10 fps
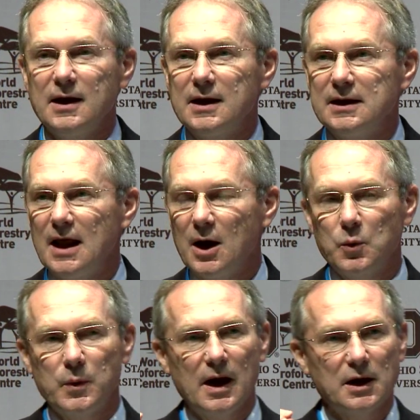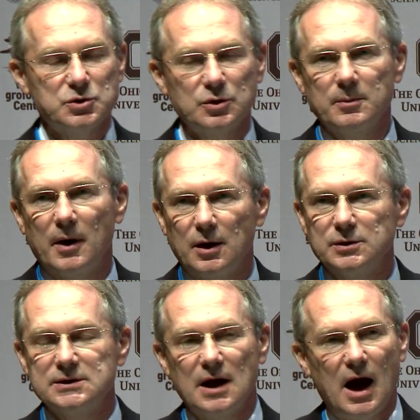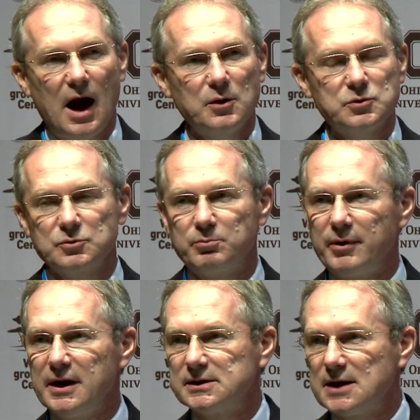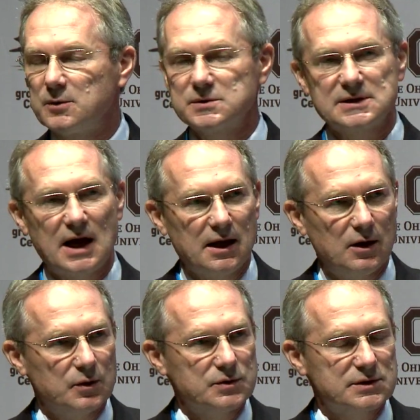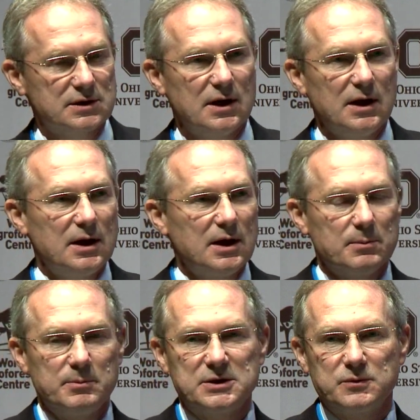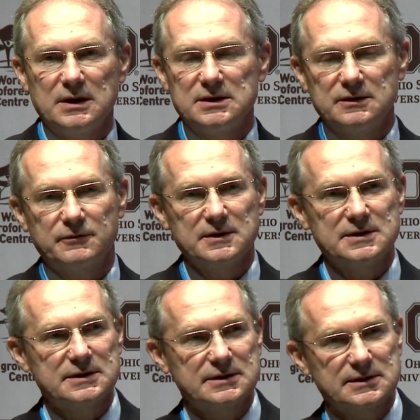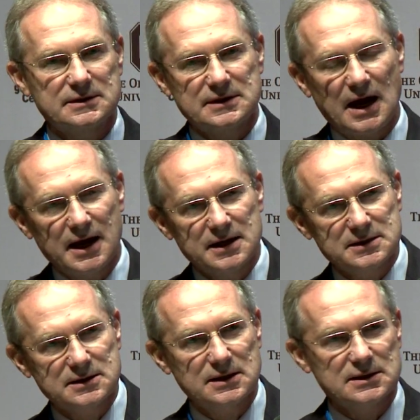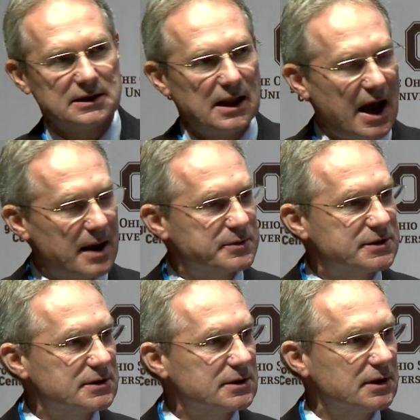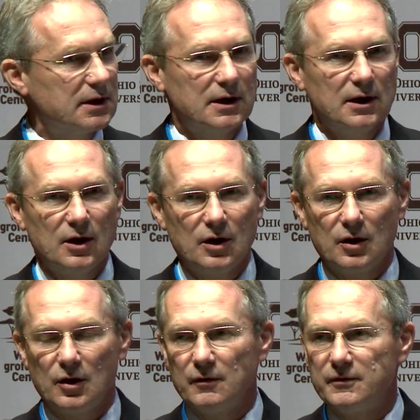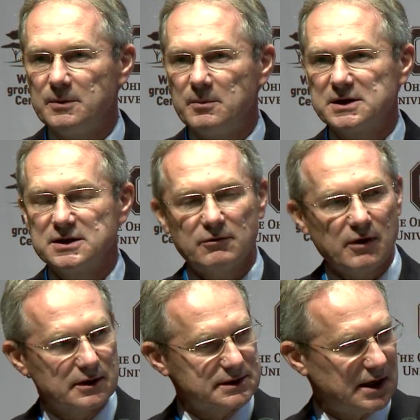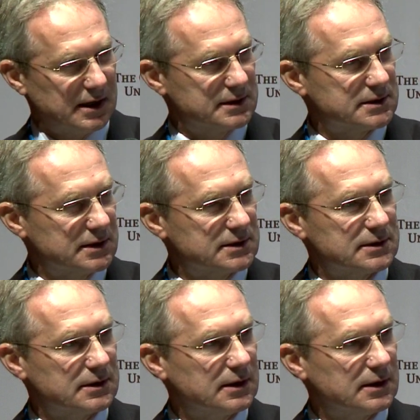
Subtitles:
Now we are talking about how to break down silos between different sciences, labs of the material sciences.